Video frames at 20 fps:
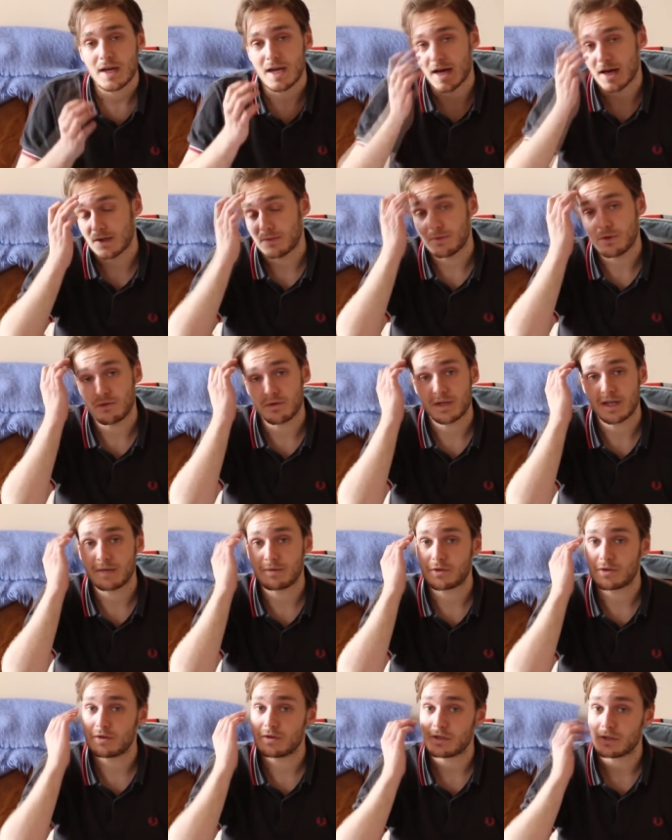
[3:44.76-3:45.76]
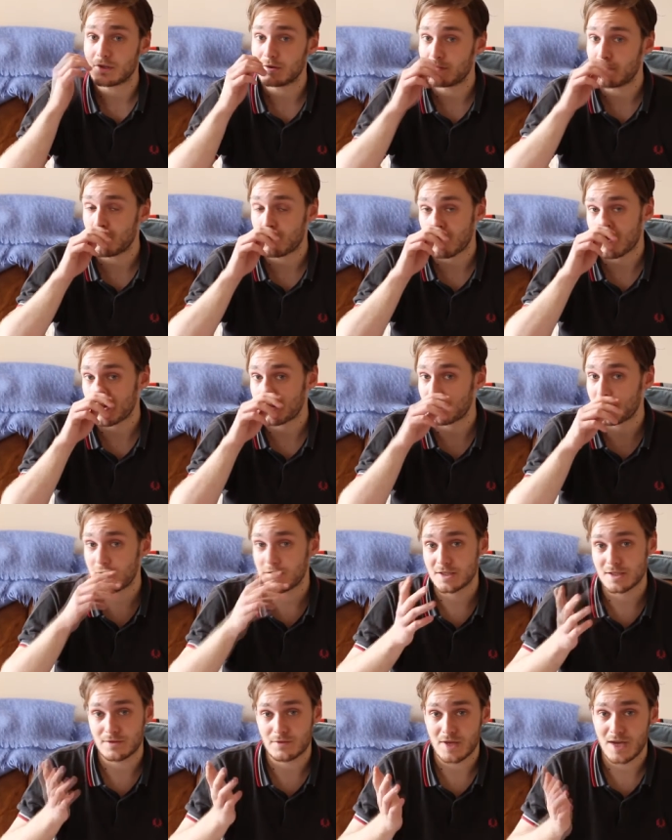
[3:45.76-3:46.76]
and we will keep doing them, or
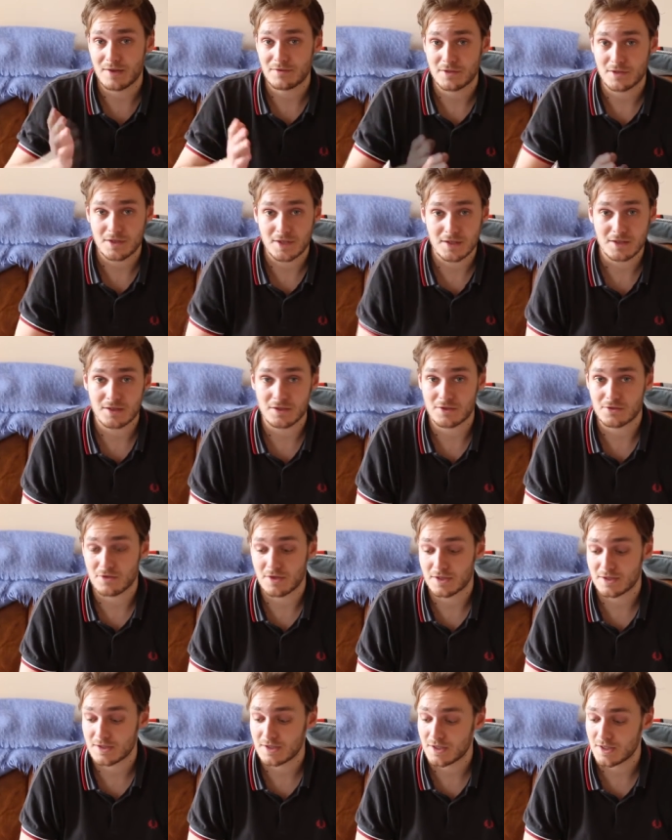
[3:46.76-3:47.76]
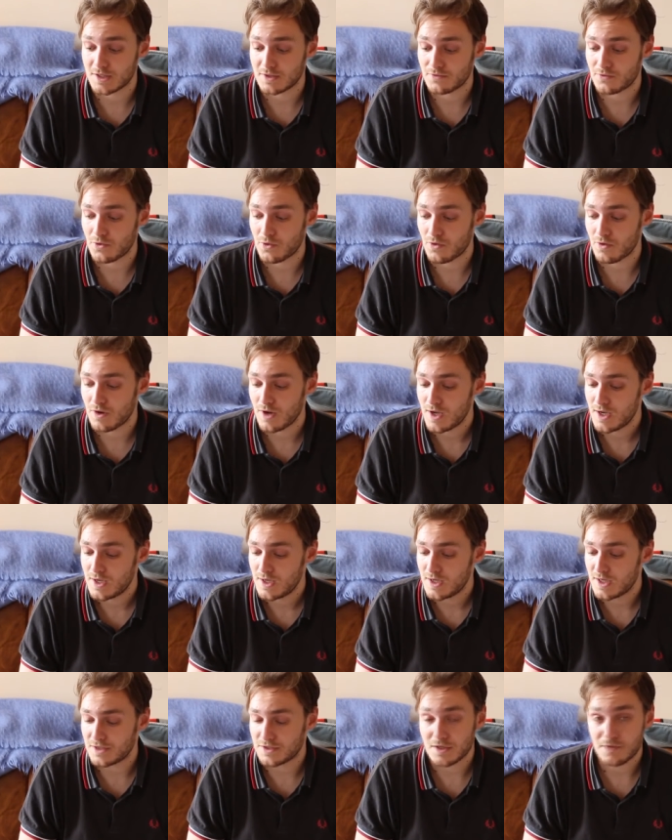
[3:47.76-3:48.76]
otherwise, if you have suggestions or ideas for
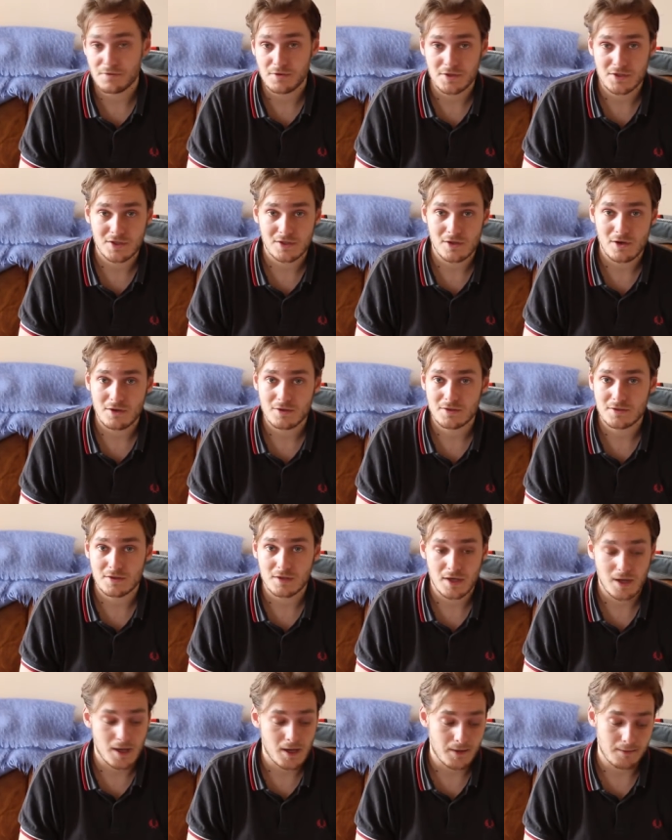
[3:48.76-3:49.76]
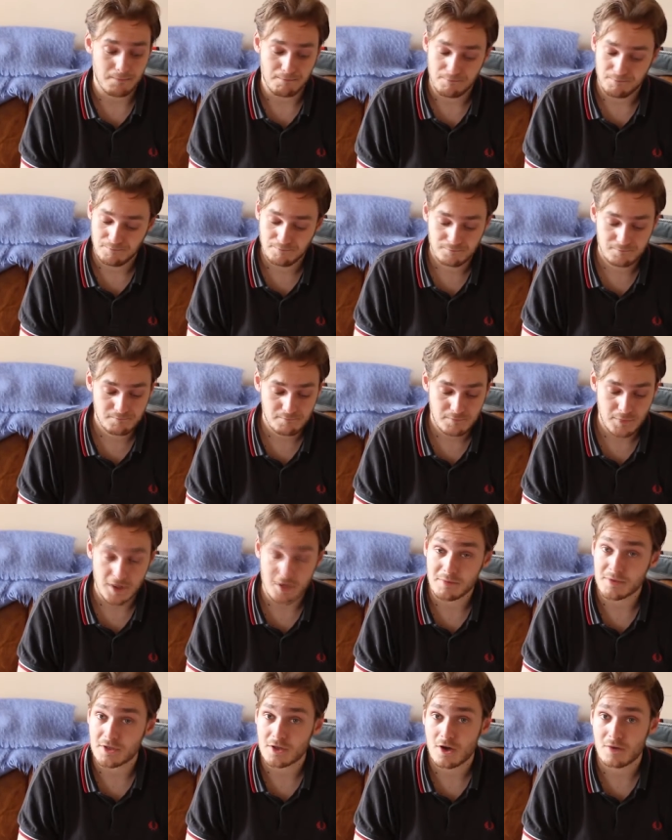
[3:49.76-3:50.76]
a different slot, um,
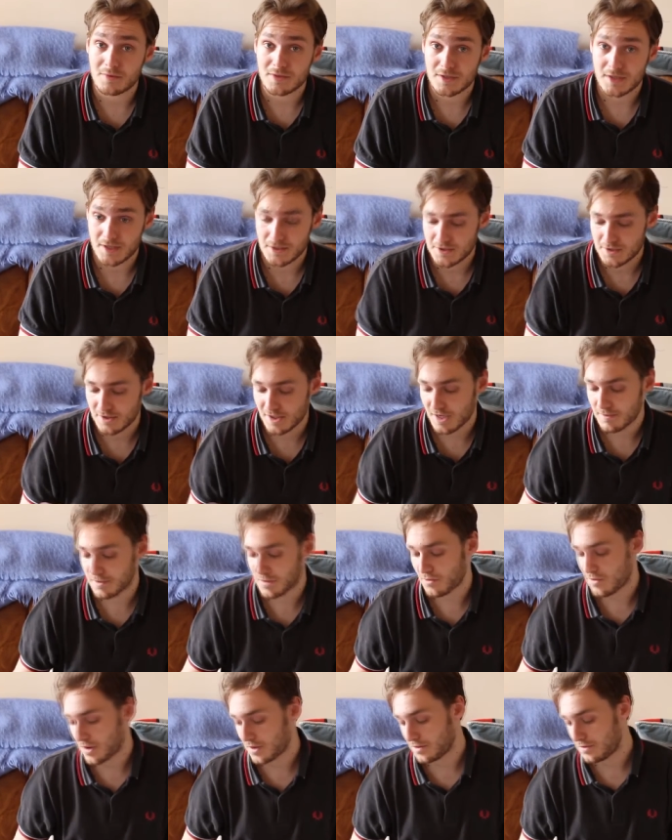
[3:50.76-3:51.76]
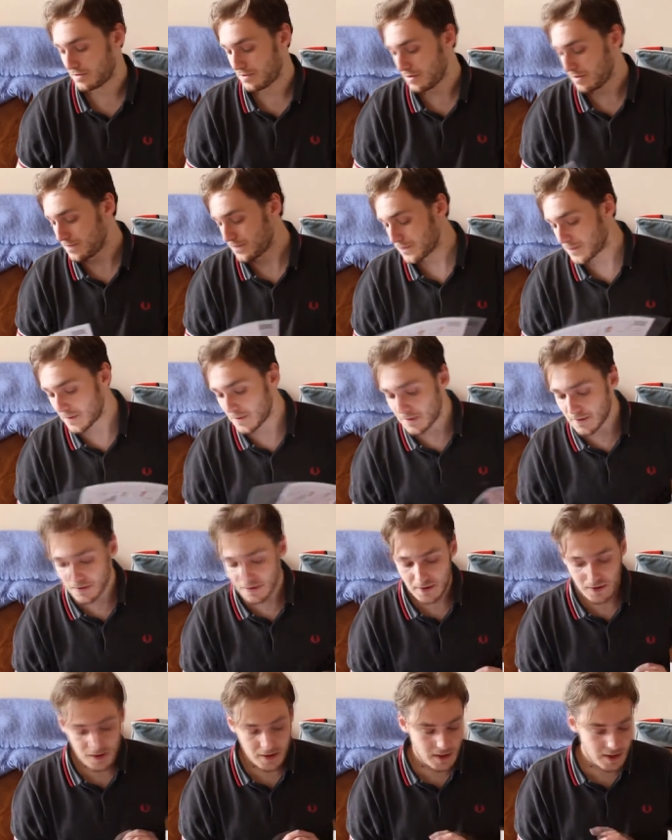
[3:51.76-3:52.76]
put them in the comment section, that'd be wonderful.
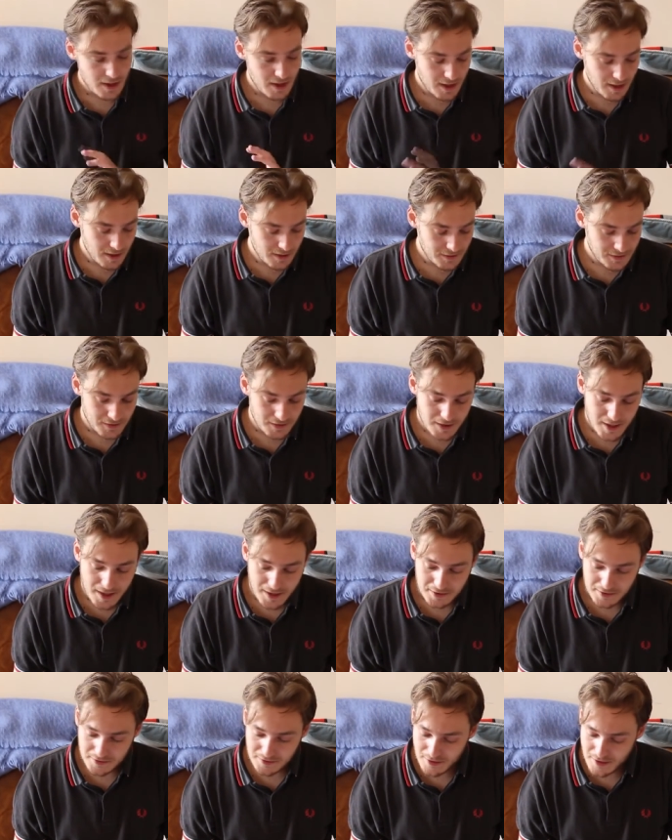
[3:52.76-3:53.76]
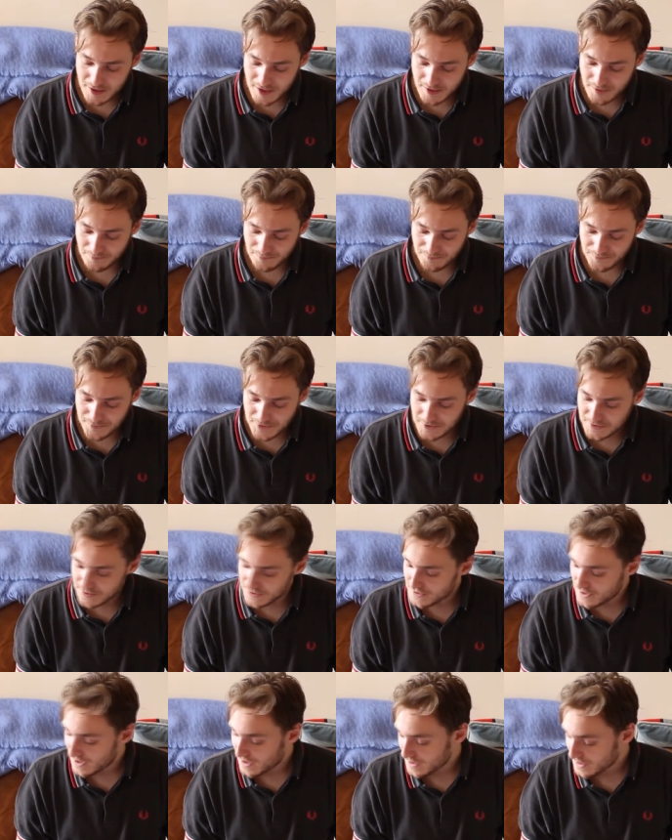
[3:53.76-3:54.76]
So yes, um, this
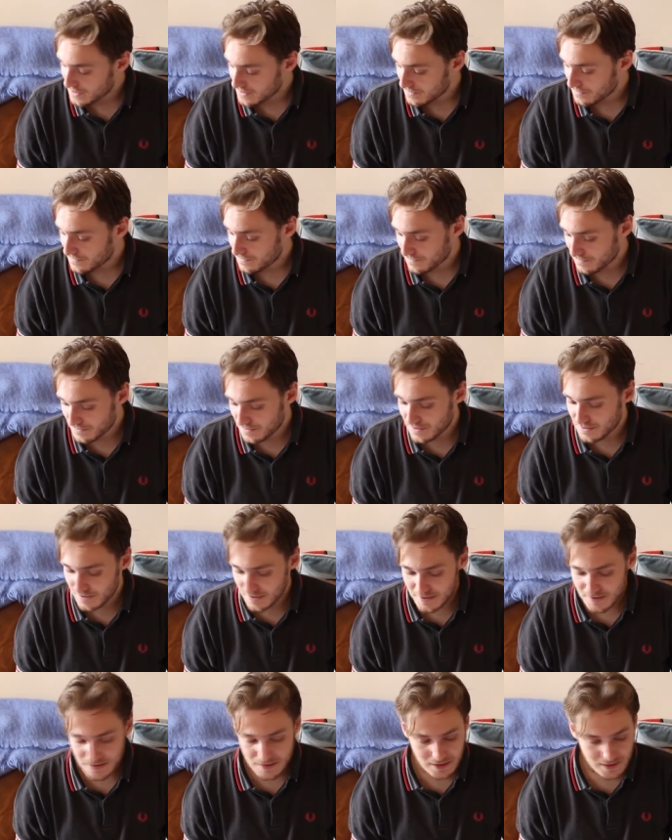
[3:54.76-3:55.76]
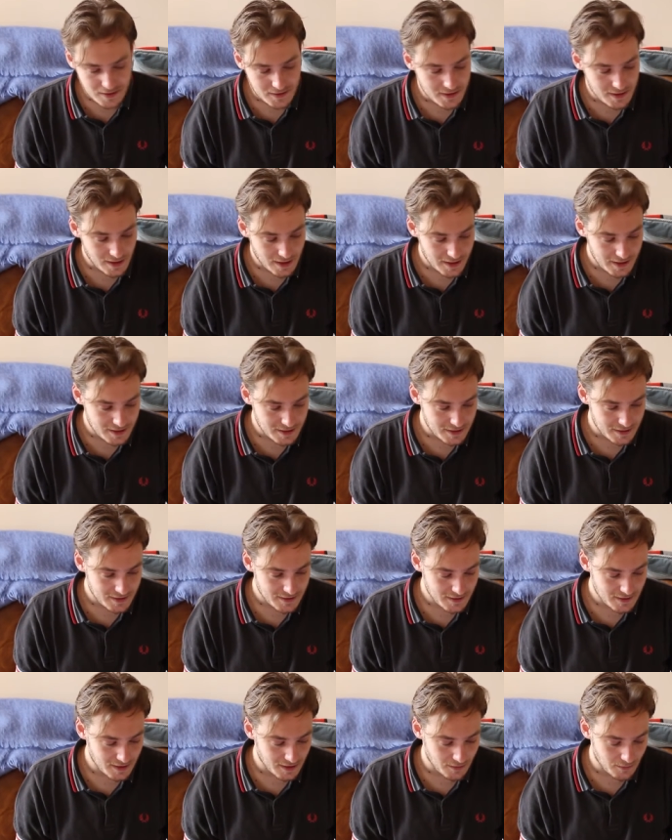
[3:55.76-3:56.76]
is kind of, this is, this is the
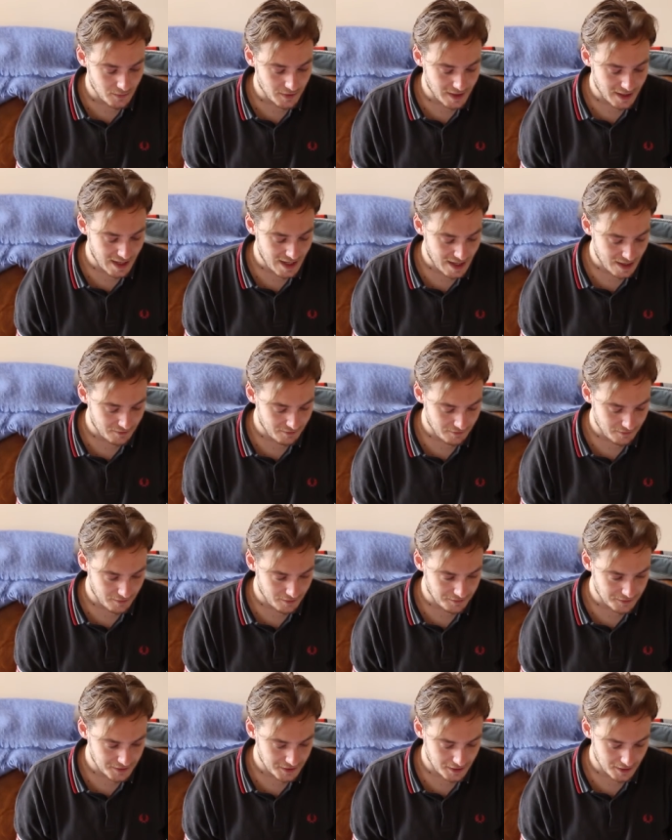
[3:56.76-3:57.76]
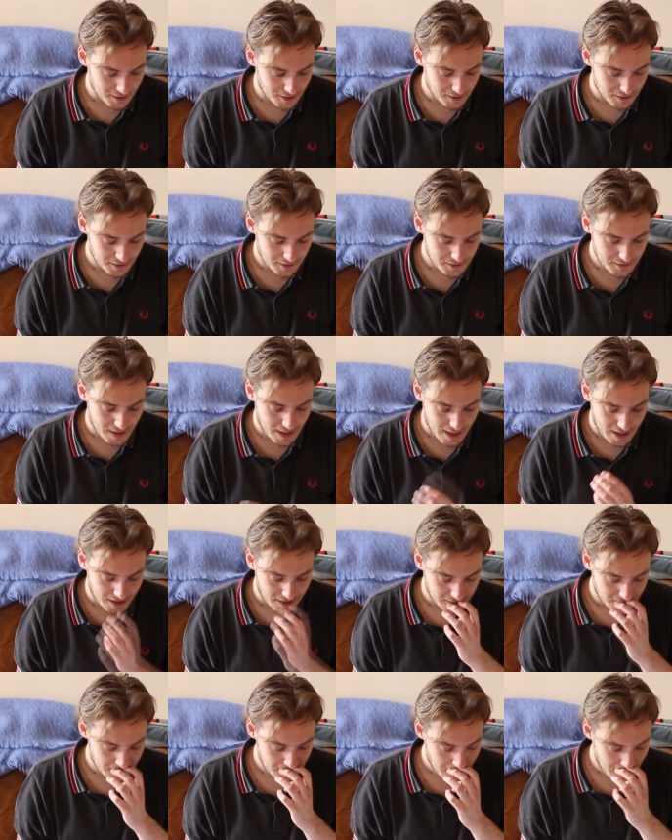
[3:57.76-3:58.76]
latest thing we have of Charlotte's,
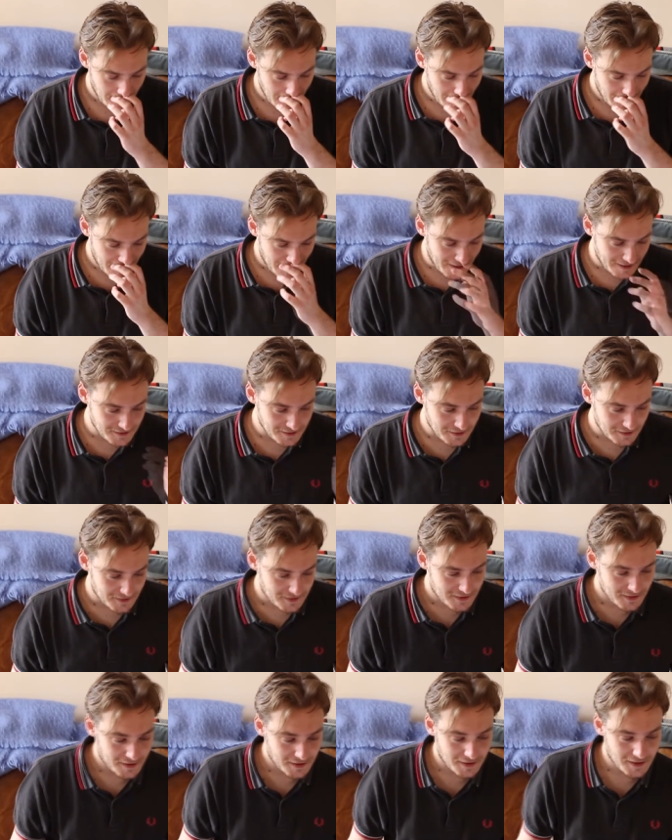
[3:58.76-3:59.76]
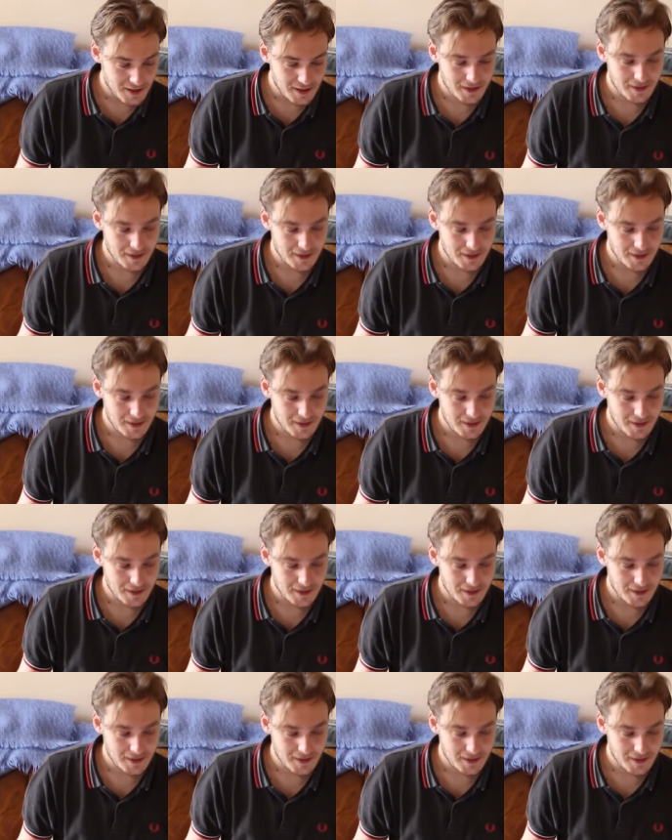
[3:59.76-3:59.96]
and as you can see